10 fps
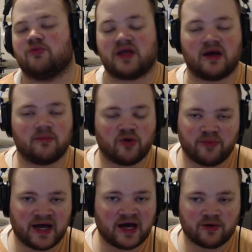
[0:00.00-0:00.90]
become more
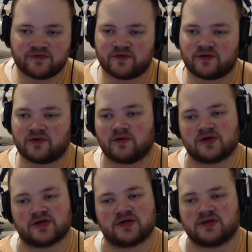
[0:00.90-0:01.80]
powerful,
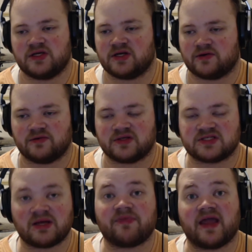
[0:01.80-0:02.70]
or
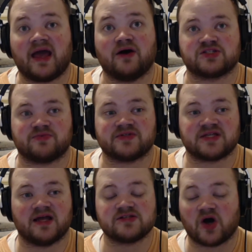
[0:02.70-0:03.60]
something else
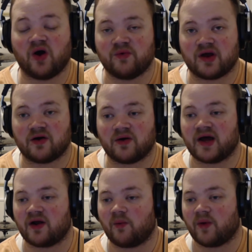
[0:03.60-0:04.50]
besides, oh no,
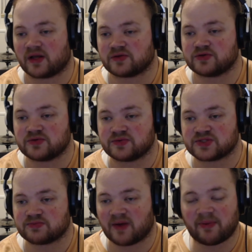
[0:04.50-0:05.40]
I don't want to
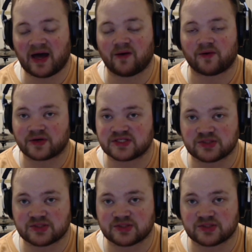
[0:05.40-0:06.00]
lose my power as